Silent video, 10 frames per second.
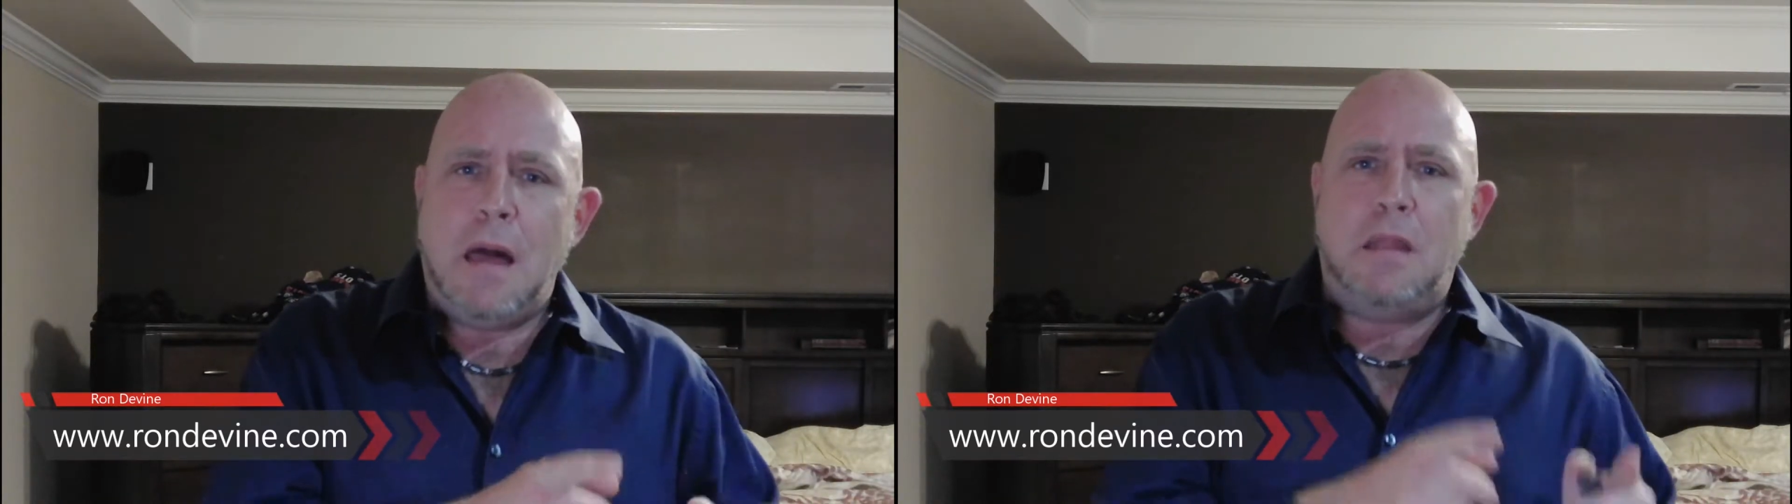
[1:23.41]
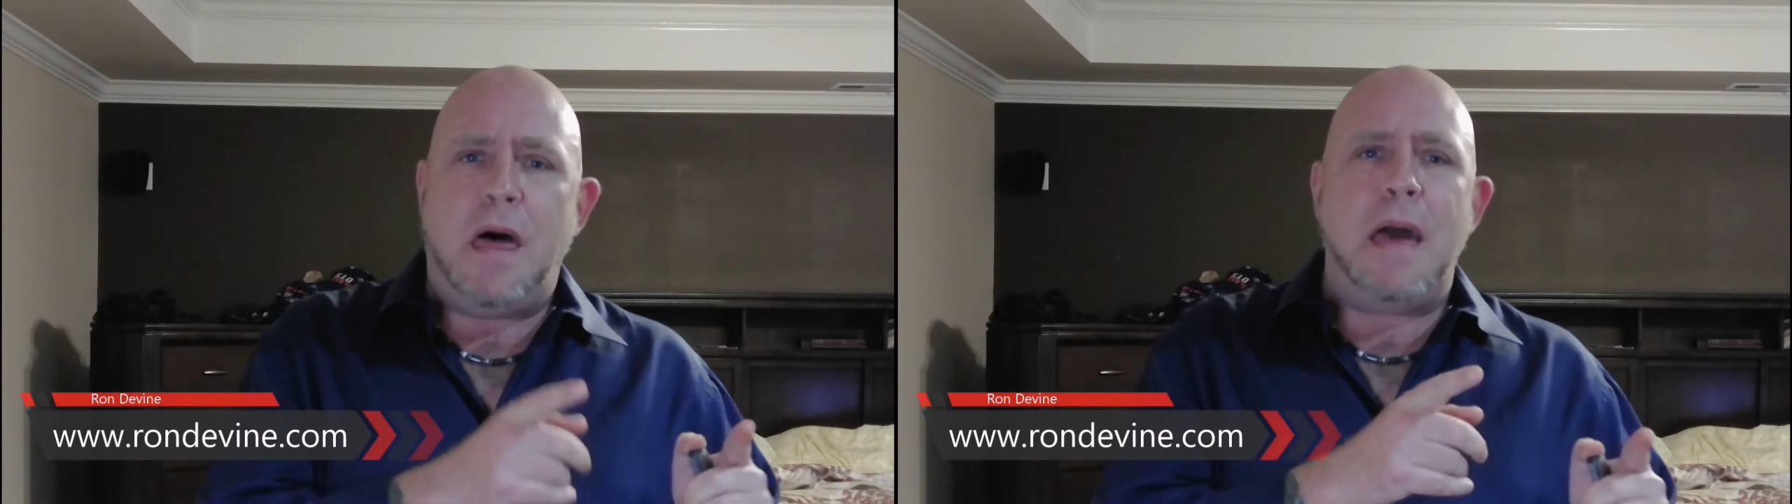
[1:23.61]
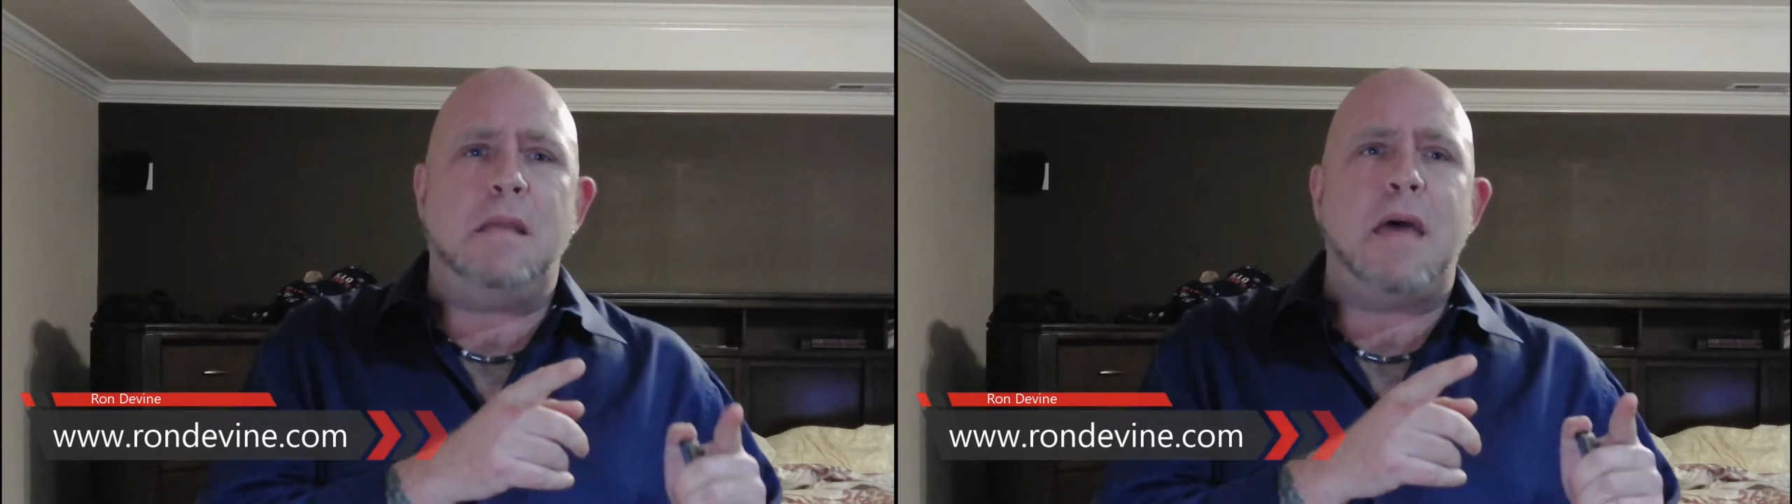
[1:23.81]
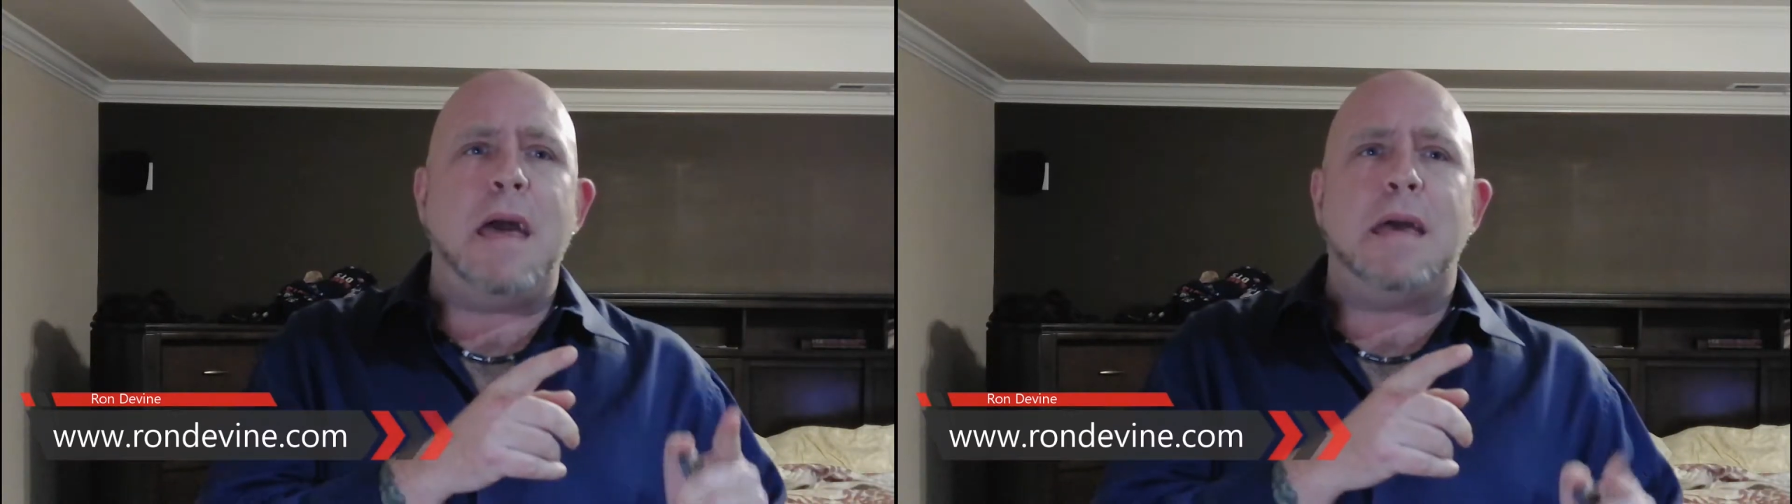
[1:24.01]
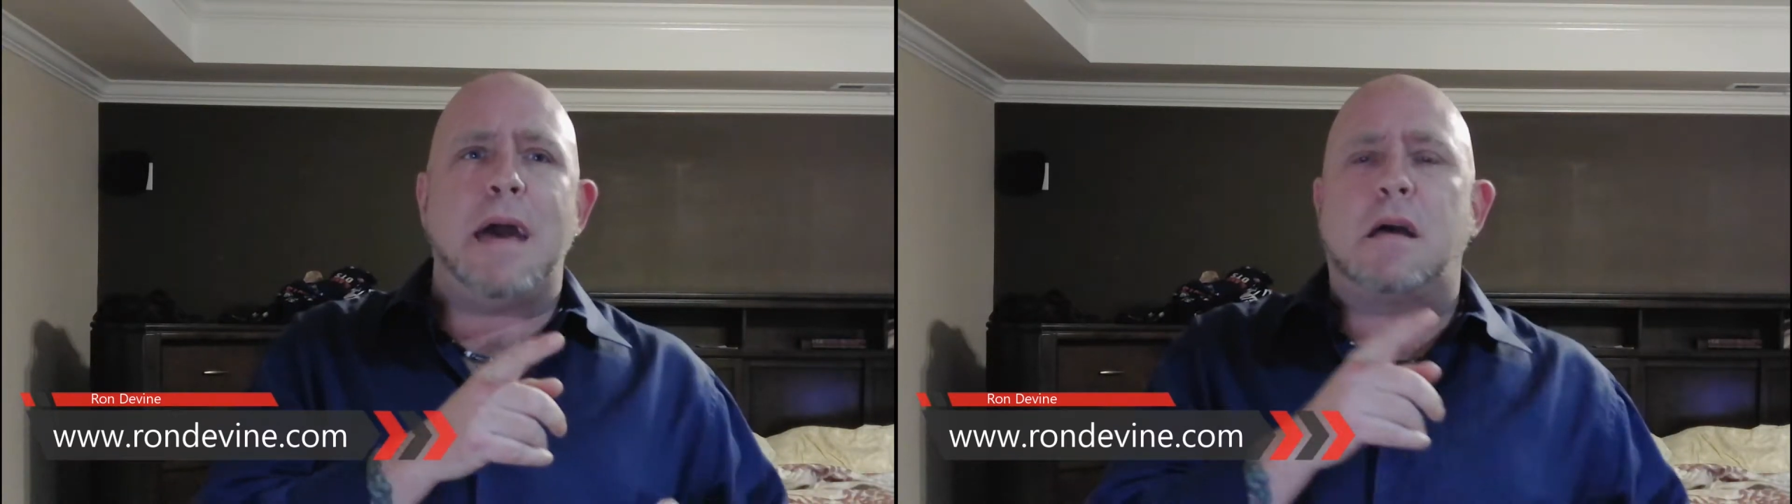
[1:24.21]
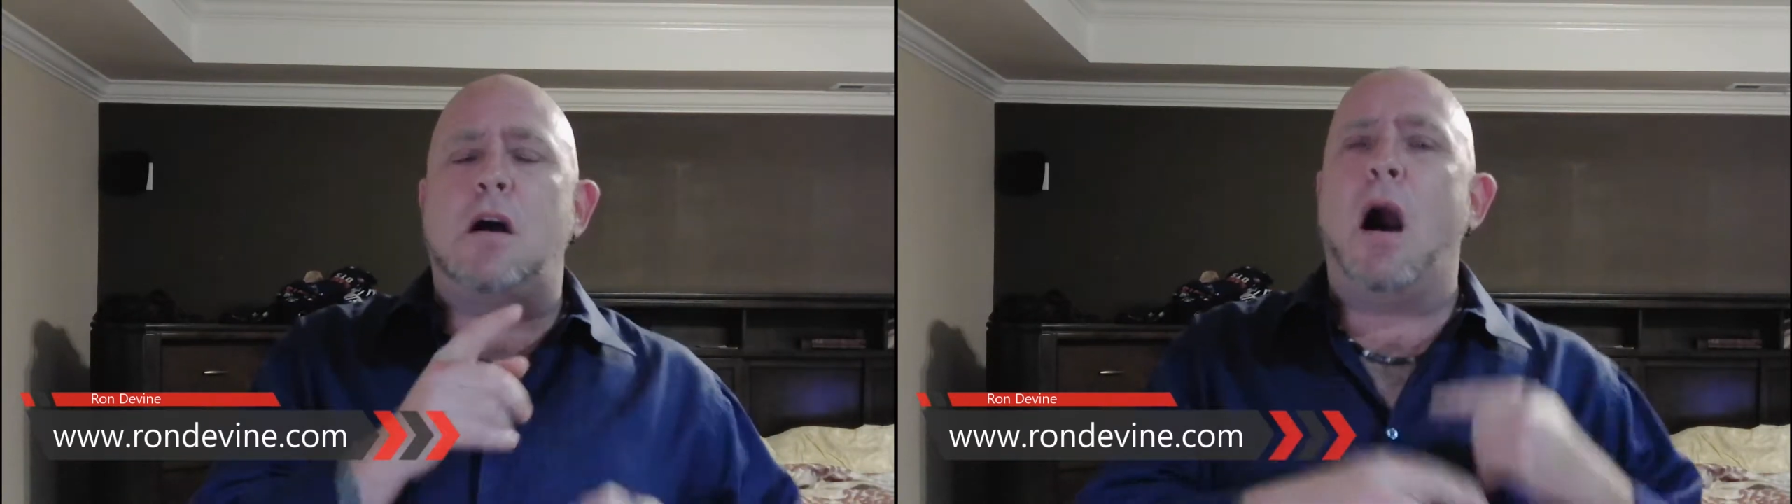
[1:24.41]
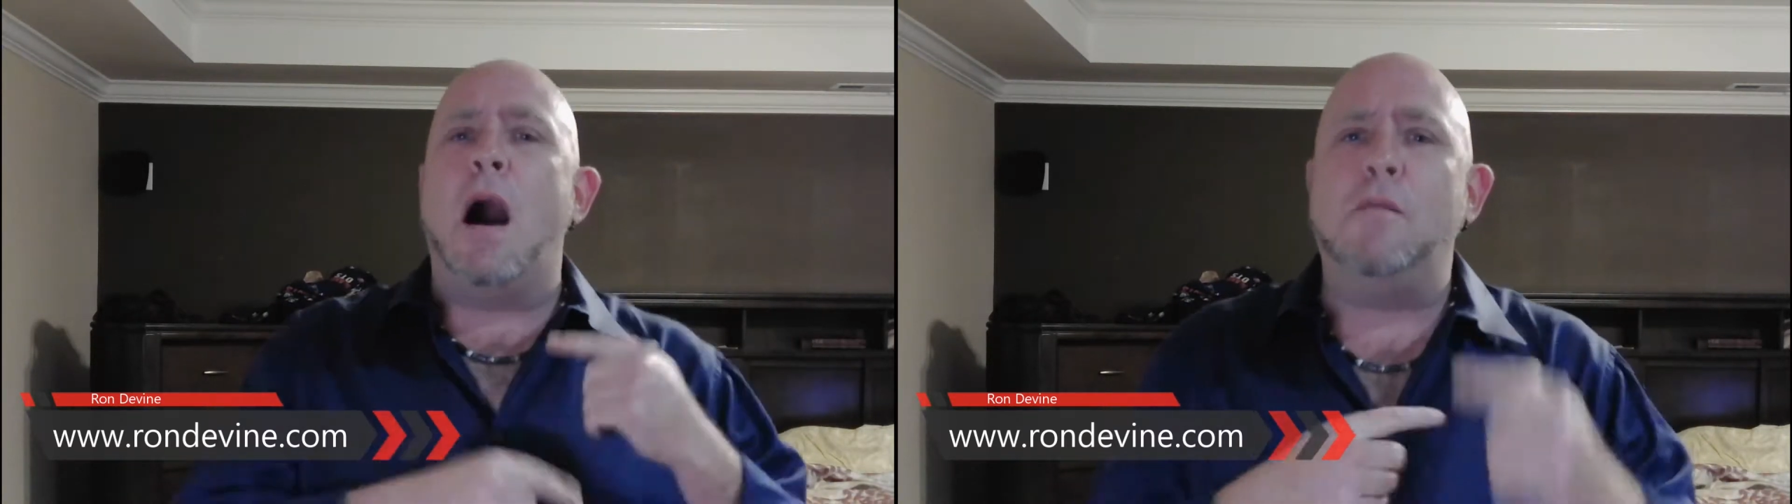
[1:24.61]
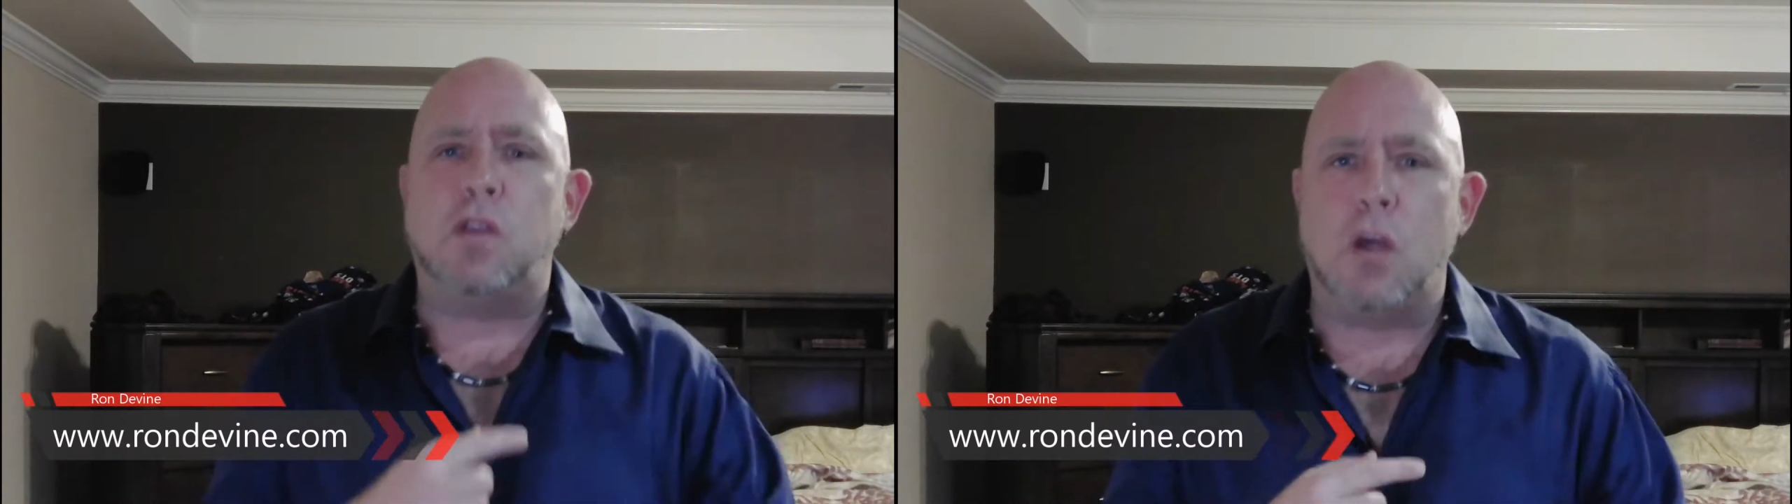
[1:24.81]
They get
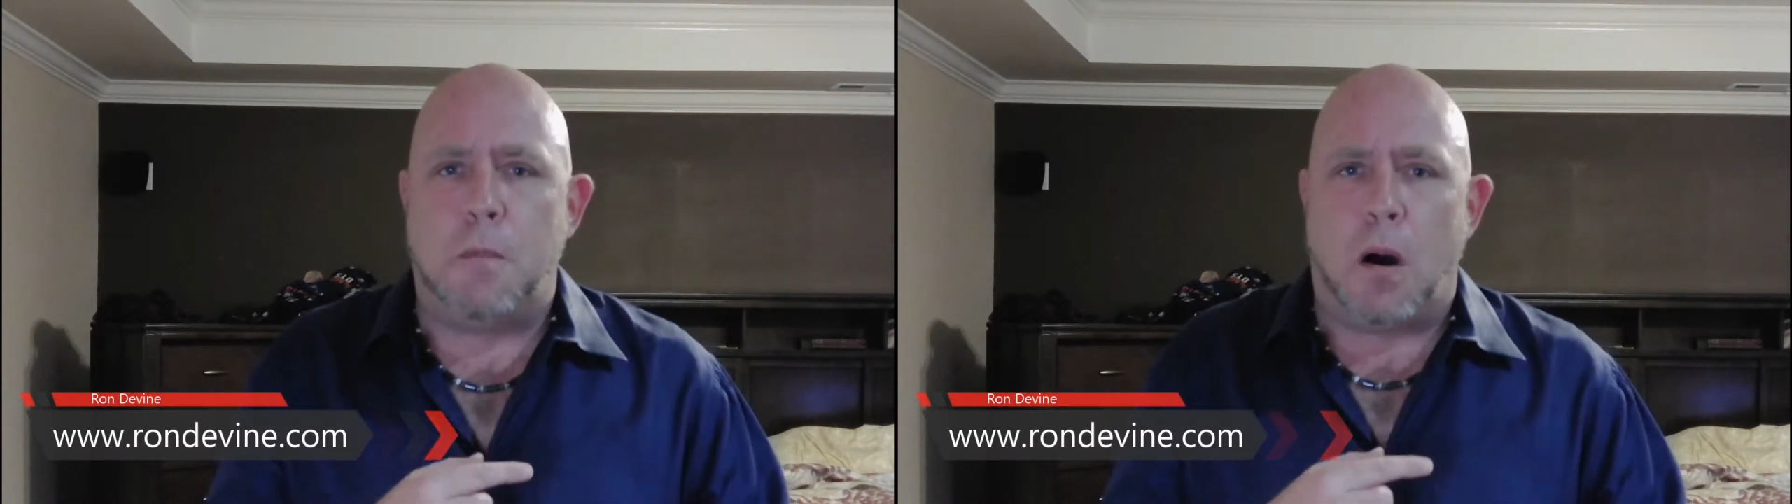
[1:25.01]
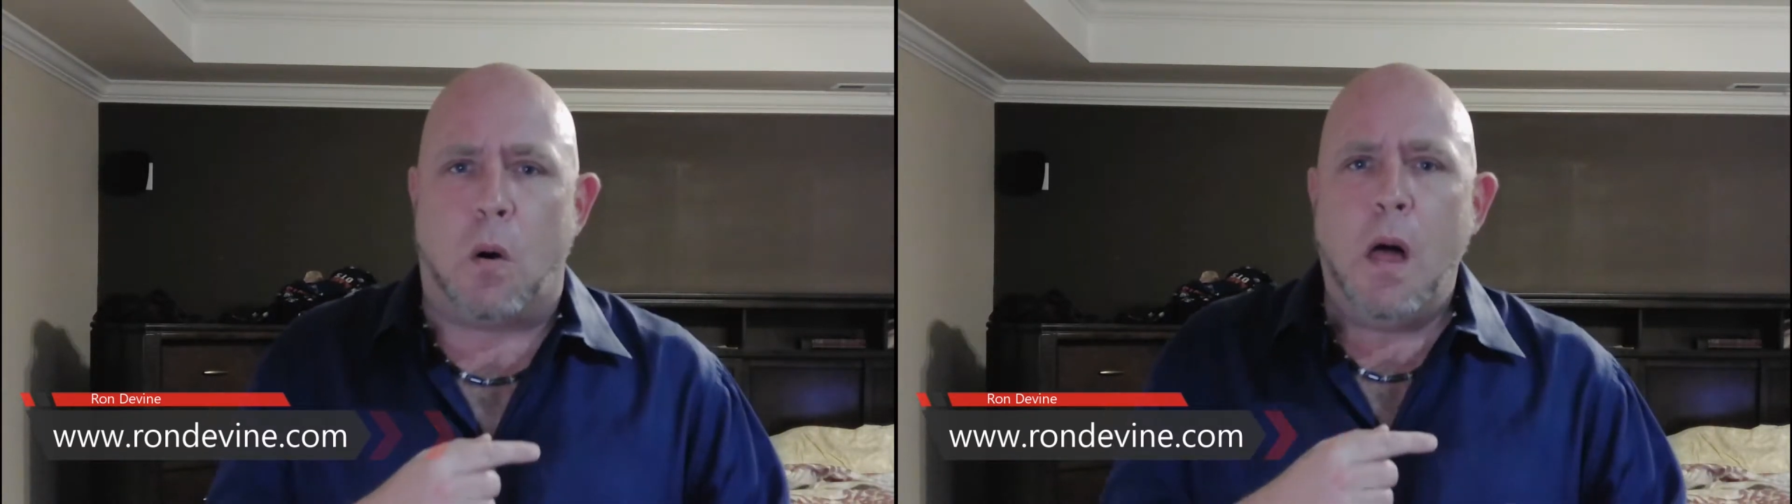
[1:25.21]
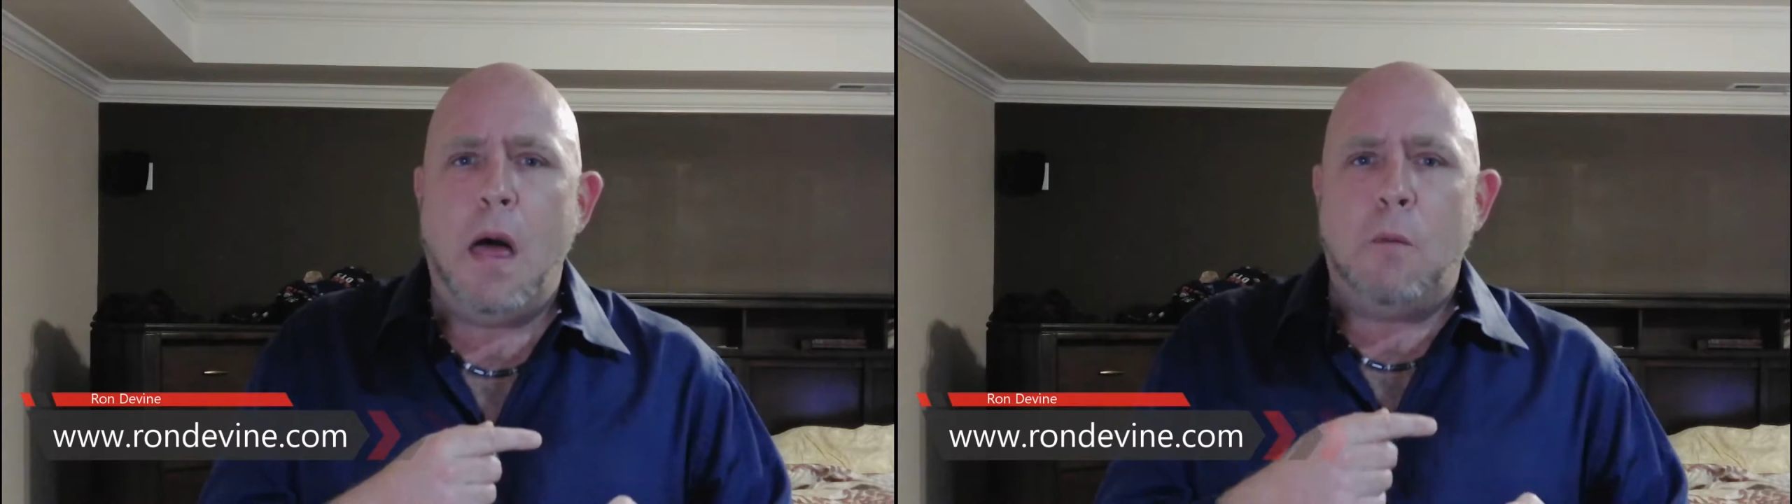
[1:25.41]
comfortable